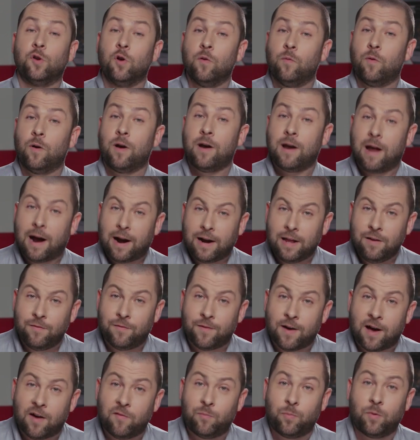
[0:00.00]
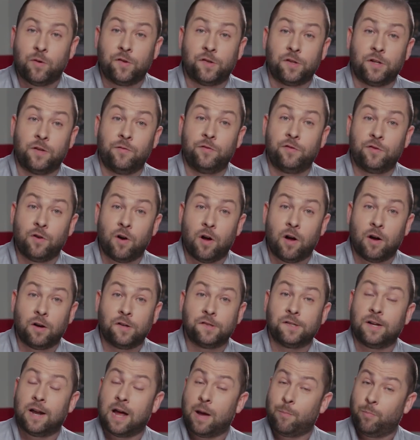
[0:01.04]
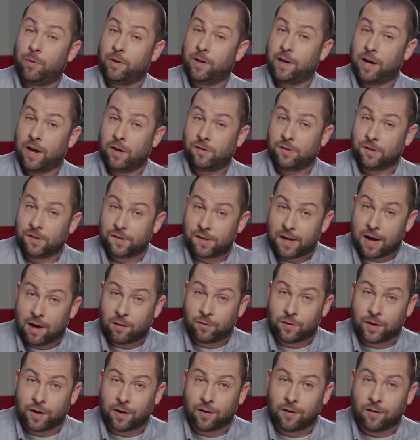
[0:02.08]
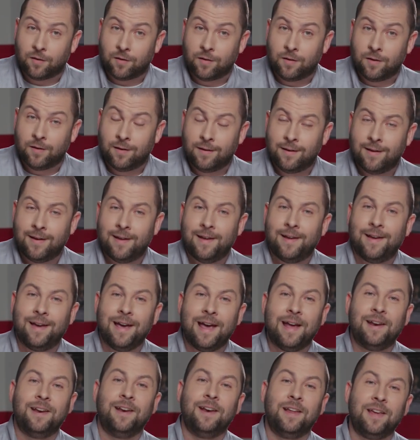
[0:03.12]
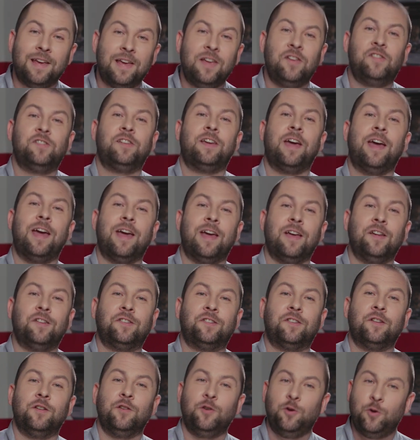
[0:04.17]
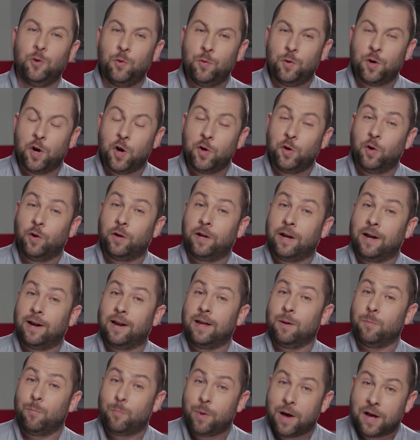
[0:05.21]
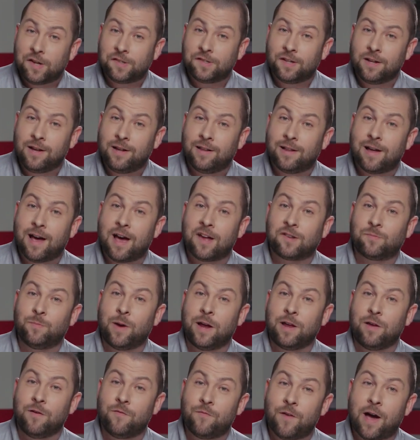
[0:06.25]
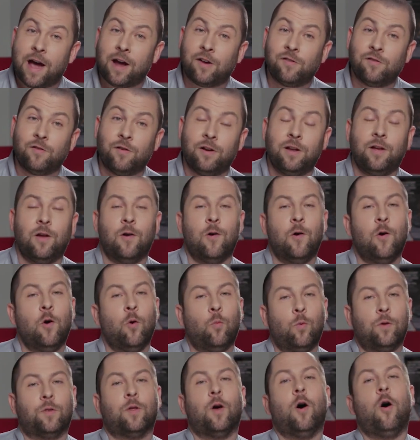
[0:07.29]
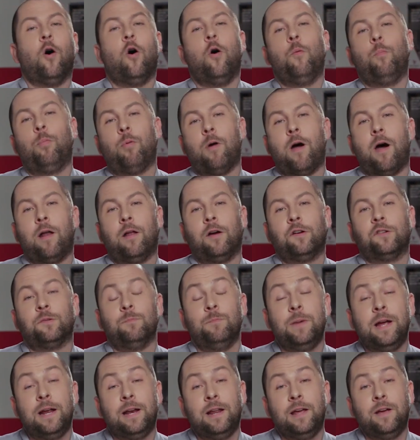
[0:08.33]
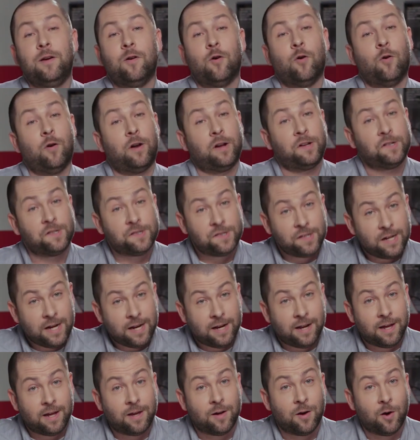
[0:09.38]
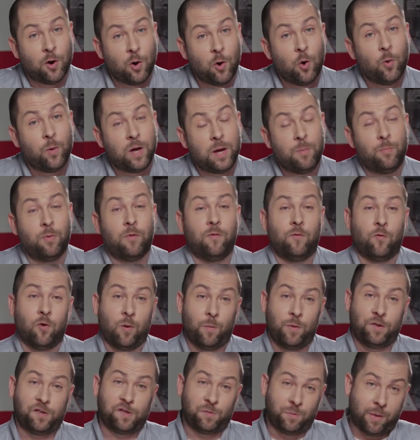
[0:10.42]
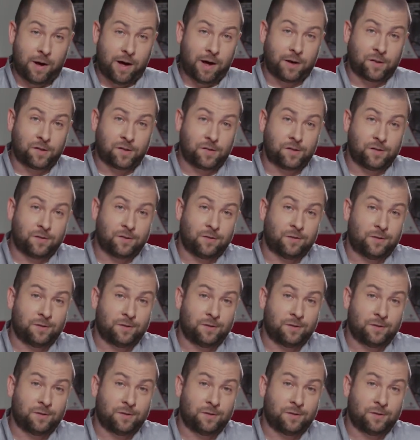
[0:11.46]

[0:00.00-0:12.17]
over 95% of trucks and applications out there. And in each case, you know you're getting best-in-class manufacturing with all products meeting or exceeding OE performance specs.